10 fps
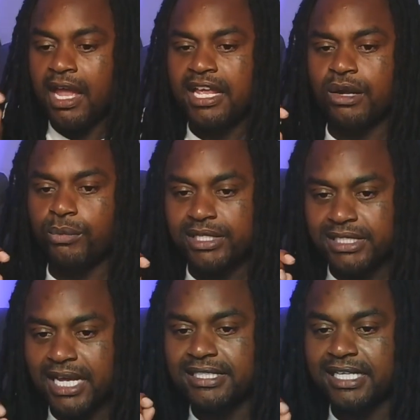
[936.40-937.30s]
And the
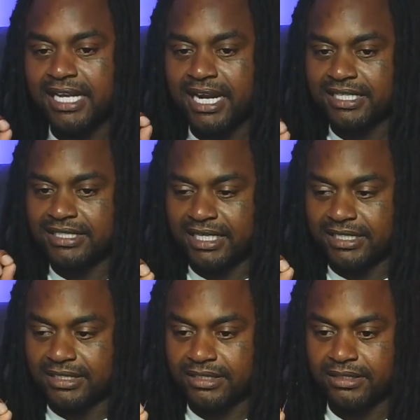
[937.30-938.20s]
reason I say that is
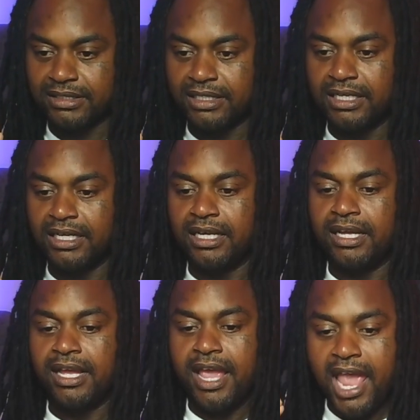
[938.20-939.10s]
this.
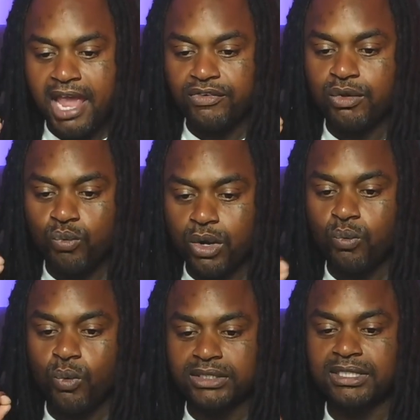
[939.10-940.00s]

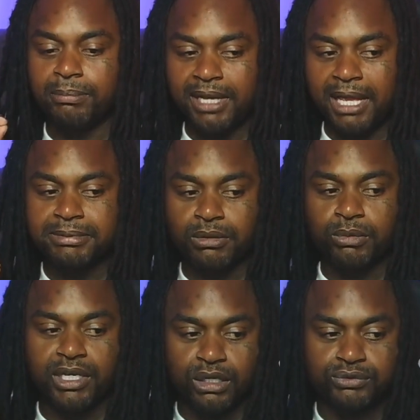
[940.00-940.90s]
Everyone wants to blame
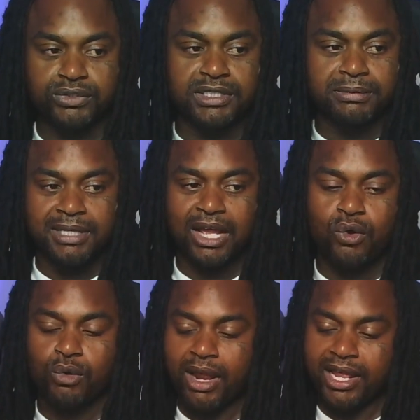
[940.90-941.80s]
someone else for something not
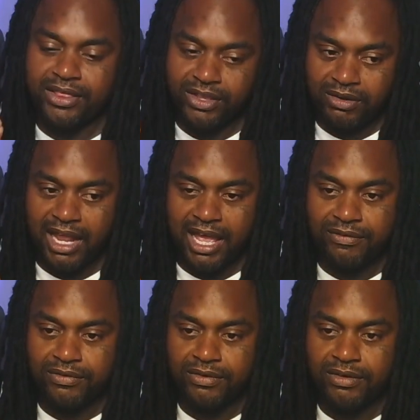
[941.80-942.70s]
going right in their life.
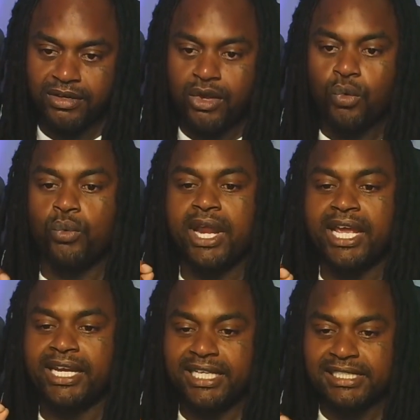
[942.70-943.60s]
When they
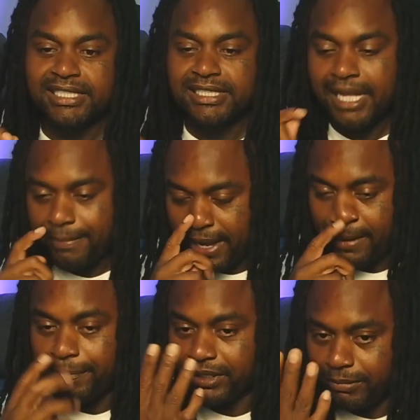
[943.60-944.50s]
can easily step back
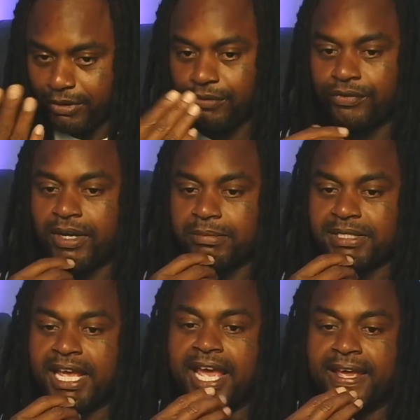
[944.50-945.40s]
and put the mirror in front of them and
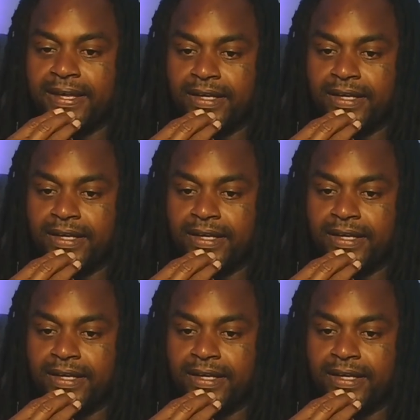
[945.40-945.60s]
say, hey,